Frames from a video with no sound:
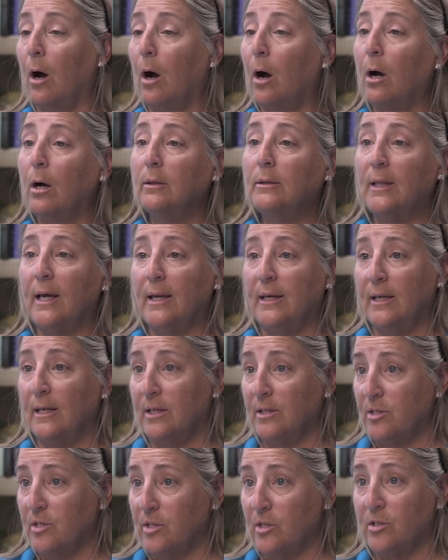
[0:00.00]
All lighting
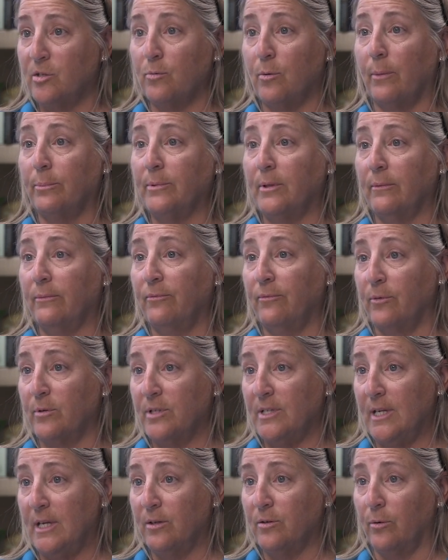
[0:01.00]
is disruptive for
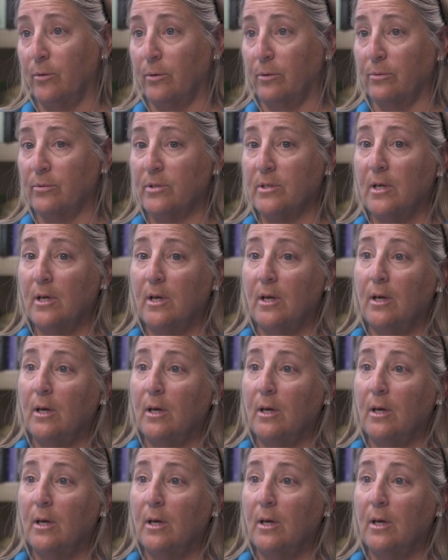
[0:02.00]
sea turtles,